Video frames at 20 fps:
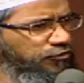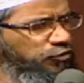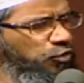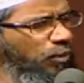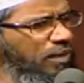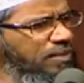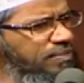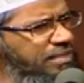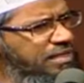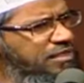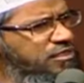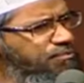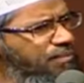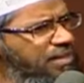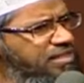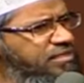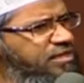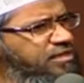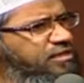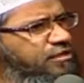So when this
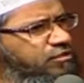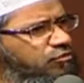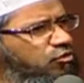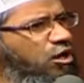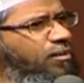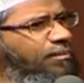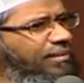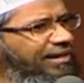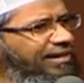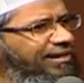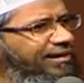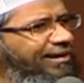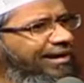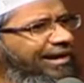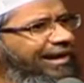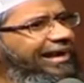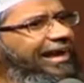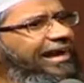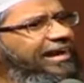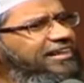message is
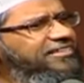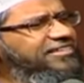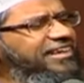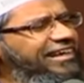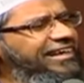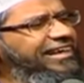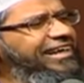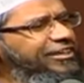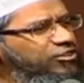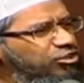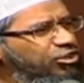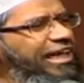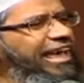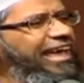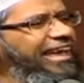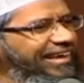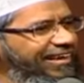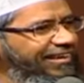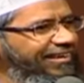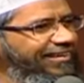common, let us agree
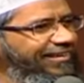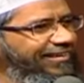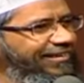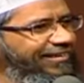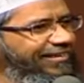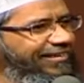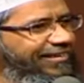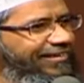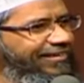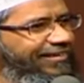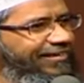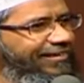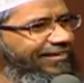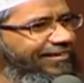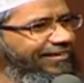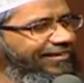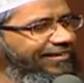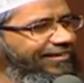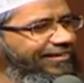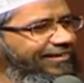today
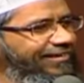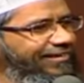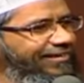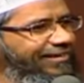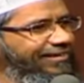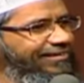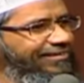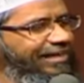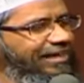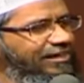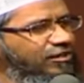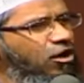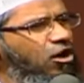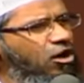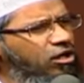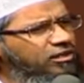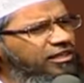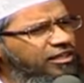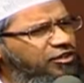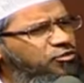that
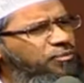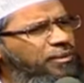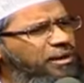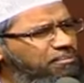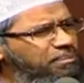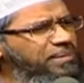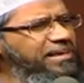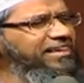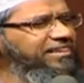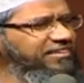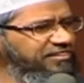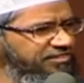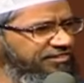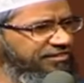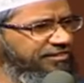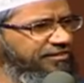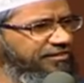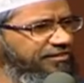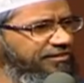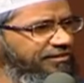all the human
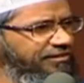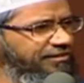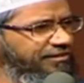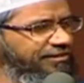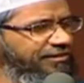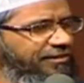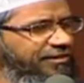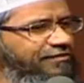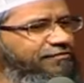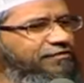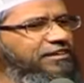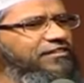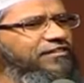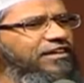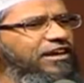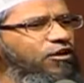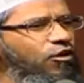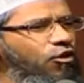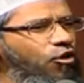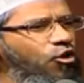beings, we
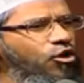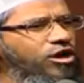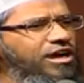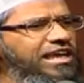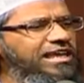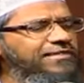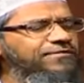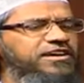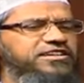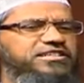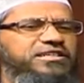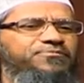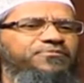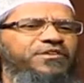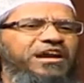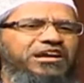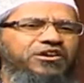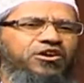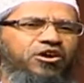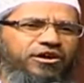will only worship
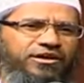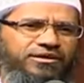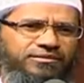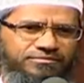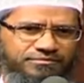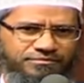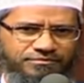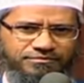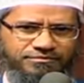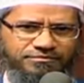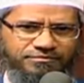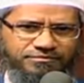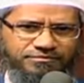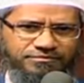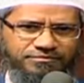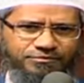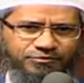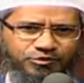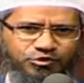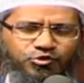one God,
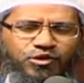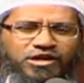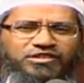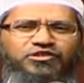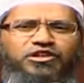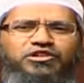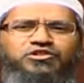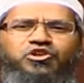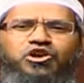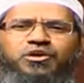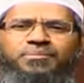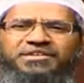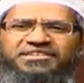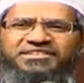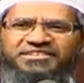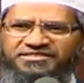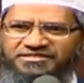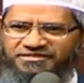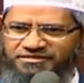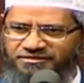who has got no
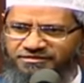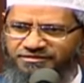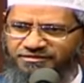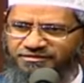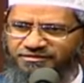images,